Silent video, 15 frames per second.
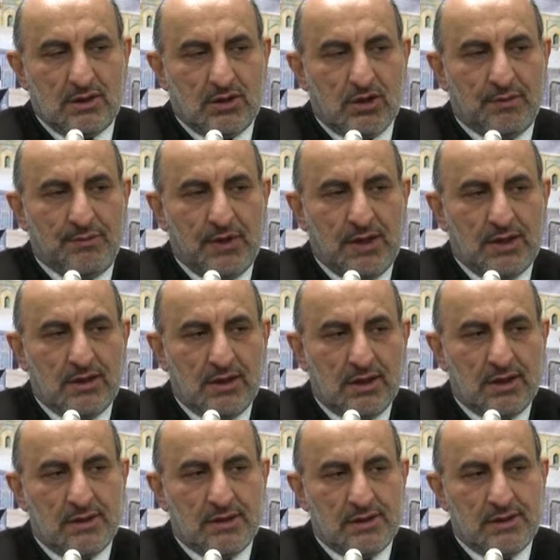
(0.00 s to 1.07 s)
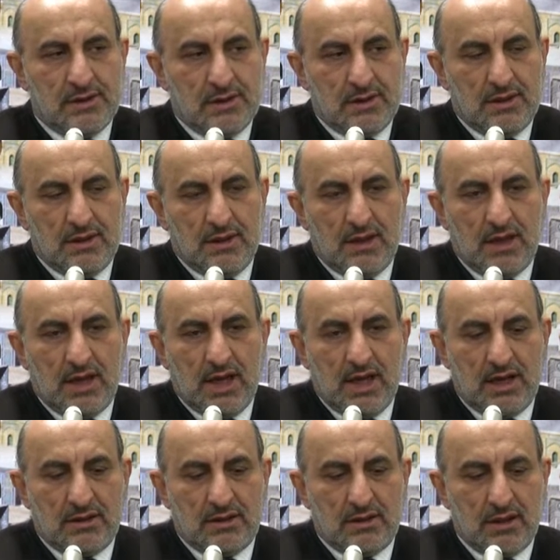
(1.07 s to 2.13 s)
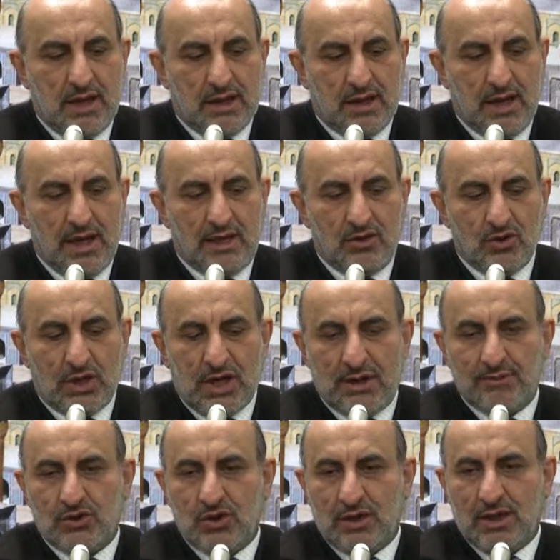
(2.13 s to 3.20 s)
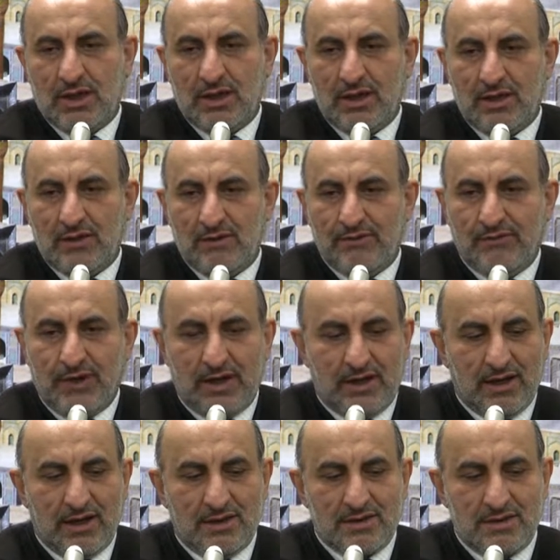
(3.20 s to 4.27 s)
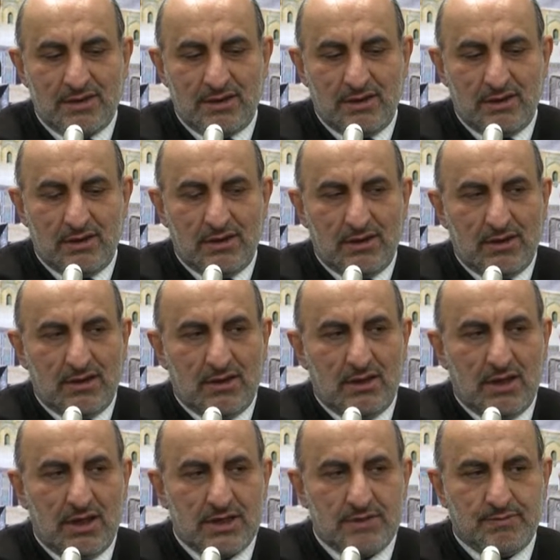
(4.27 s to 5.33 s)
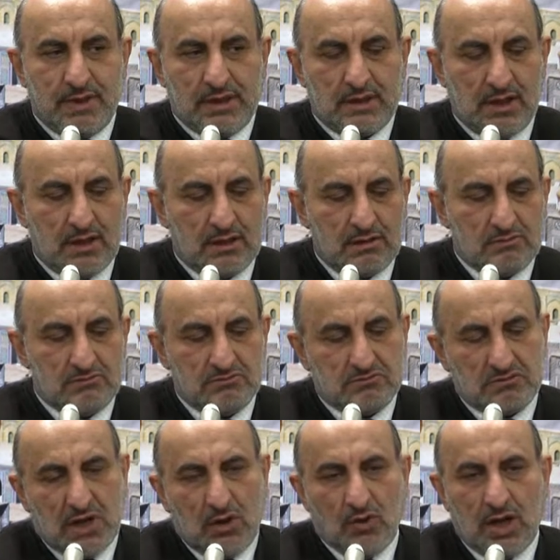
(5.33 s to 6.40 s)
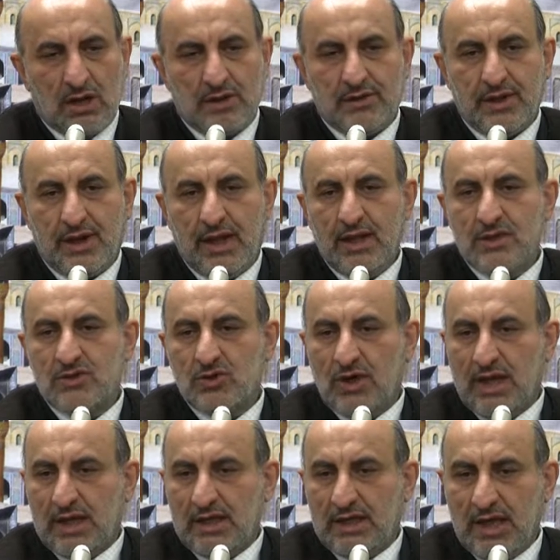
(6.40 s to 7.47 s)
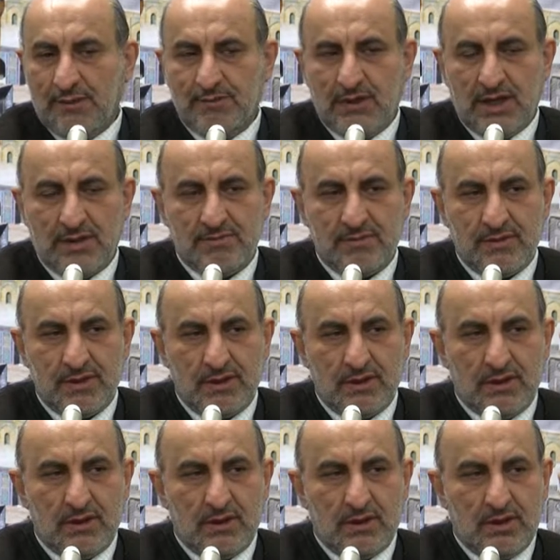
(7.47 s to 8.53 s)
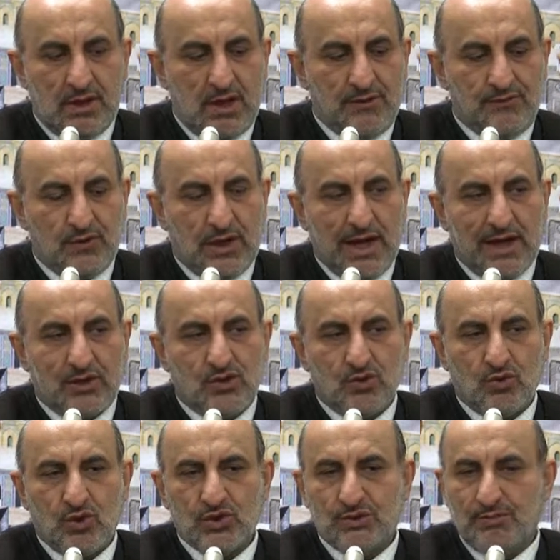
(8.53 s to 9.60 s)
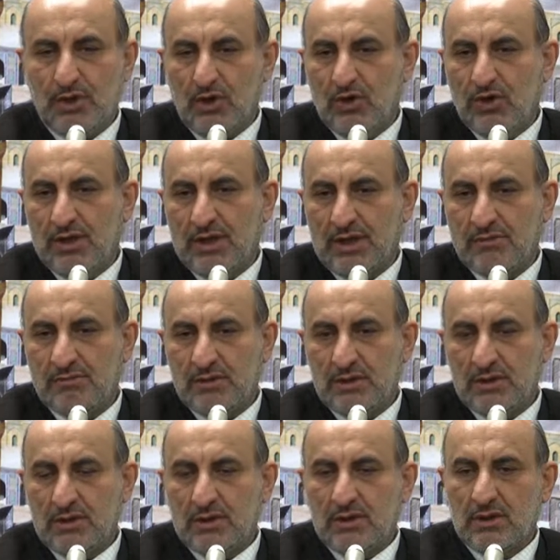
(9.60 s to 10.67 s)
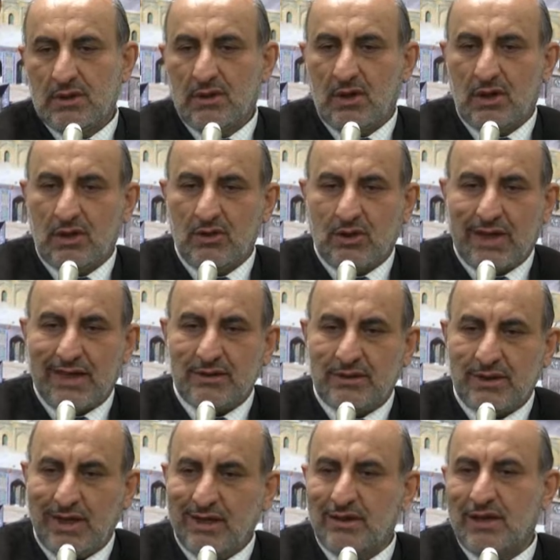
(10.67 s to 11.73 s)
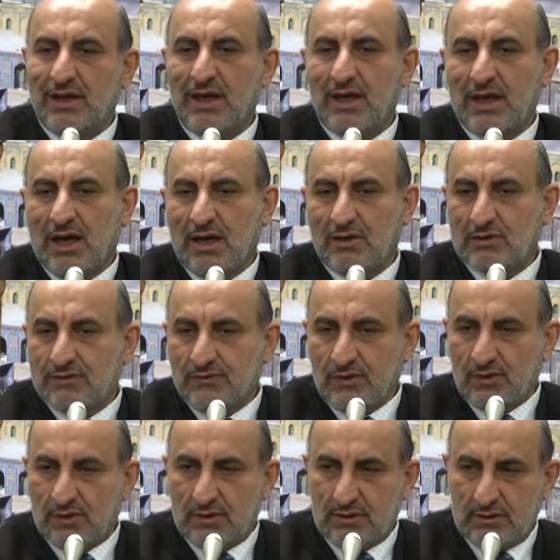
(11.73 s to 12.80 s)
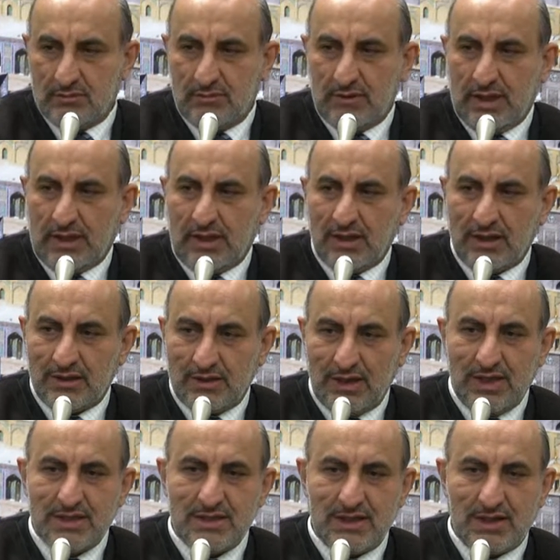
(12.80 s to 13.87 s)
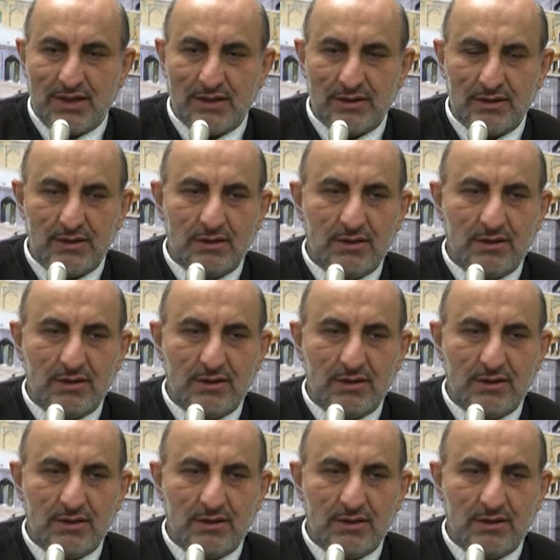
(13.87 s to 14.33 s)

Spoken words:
completely. And again, you come to the fingers, is better. Well, the rings, you can keep them if you like to wash below them, or you can take the ring out for making it easier